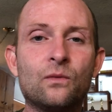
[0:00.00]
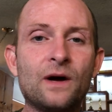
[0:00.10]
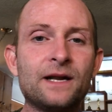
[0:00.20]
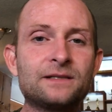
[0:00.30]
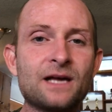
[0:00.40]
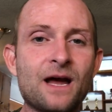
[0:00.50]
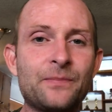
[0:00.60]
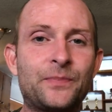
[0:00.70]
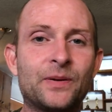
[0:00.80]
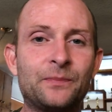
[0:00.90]
What is
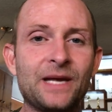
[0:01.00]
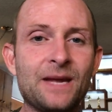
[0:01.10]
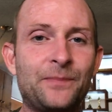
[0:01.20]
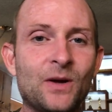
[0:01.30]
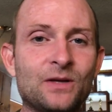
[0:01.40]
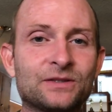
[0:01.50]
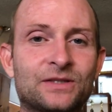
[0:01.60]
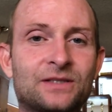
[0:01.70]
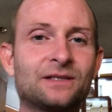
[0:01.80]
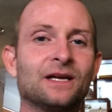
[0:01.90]
up,
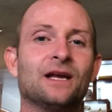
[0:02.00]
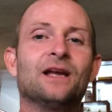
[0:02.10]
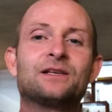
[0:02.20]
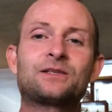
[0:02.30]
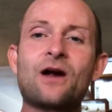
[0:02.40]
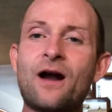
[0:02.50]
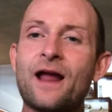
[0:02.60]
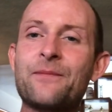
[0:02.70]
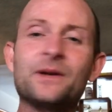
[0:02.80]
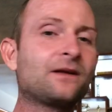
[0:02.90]
peoples? Sorry,
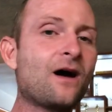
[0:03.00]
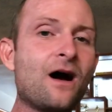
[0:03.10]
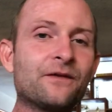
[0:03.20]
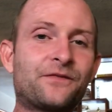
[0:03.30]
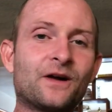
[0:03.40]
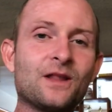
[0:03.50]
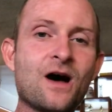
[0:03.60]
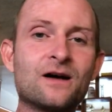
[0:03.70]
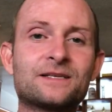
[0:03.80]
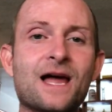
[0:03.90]
I've been gone for a
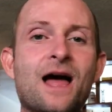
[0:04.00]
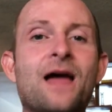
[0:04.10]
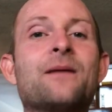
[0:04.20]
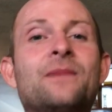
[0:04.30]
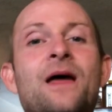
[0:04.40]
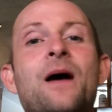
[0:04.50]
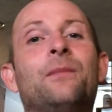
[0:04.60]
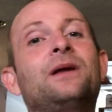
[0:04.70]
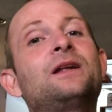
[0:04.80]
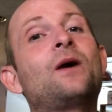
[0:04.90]
long time,
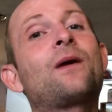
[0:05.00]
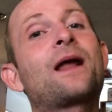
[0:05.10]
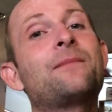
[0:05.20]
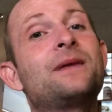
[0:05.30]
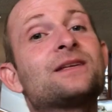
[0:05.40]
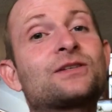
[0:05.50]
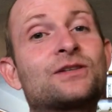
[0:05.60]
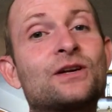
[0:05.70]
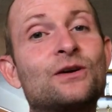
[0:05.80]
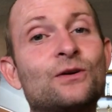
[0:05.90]
but you know what? I
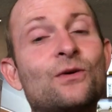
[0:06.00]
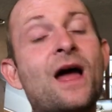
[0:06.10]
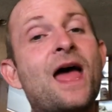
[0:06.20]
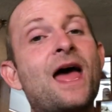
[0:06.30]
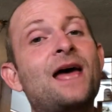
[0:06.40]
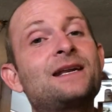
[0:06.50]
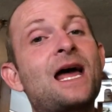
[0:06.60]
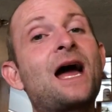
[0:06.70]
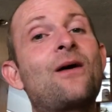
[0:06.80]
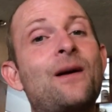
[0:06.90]
missed you, and
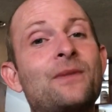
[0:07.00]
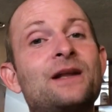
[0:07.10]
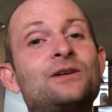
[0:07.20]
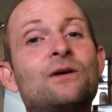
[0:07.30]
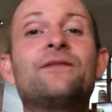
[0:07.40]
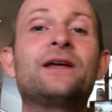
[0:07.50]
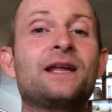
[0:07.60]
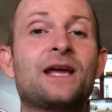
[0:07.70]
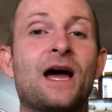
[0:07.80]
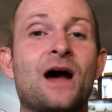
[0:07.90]
now I'm going to do a
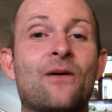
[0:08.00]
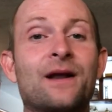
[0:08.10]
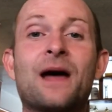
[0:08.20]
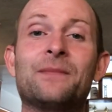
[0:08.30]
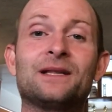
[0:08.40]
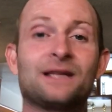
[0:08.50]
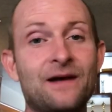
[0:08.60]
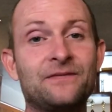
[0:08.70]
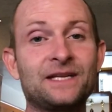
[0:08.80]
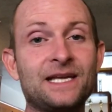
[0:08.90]
video, and I'm in
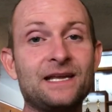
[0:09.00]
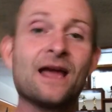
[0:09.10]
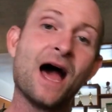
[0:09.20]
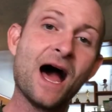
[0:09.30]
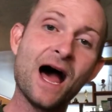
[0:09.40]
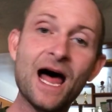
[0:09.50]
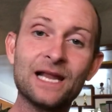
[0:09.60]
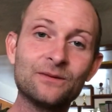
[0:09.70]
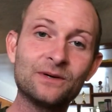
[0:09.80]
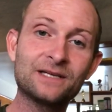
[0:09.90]
lovely
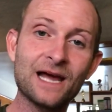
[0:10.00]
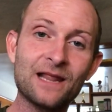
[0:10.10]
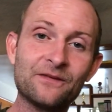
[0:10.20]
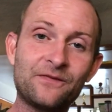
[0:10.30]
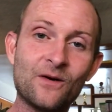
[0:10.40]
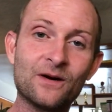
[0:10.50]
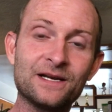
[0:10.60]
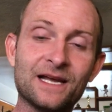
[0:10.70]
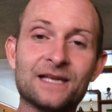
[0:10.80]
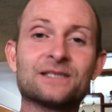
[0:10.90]
Hollywood,
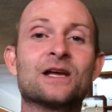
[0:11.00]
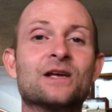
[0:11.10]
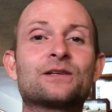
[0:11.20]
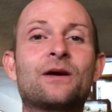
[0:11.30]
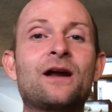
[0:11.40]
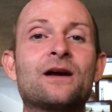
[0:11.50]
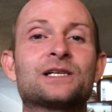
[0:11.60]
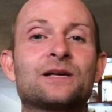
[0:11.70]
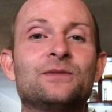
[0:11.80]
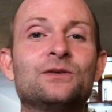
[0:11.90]
California. So here
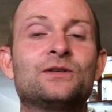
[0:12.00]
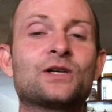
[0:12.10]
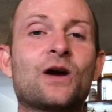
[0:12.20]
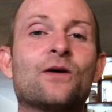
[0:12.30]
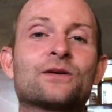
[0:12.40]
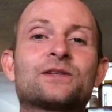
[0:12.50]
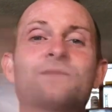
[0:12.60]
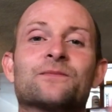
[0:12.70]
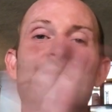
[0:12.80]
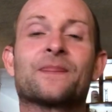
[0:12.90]
are some new
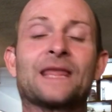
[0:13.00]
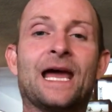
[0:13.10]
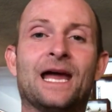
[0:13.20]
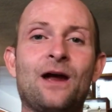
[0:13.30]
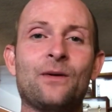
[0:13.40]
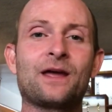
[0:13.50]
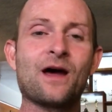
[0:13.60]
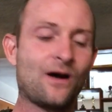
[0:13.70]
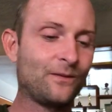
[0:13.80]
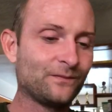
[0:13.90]
jokes. Here we
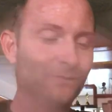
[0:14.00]
go.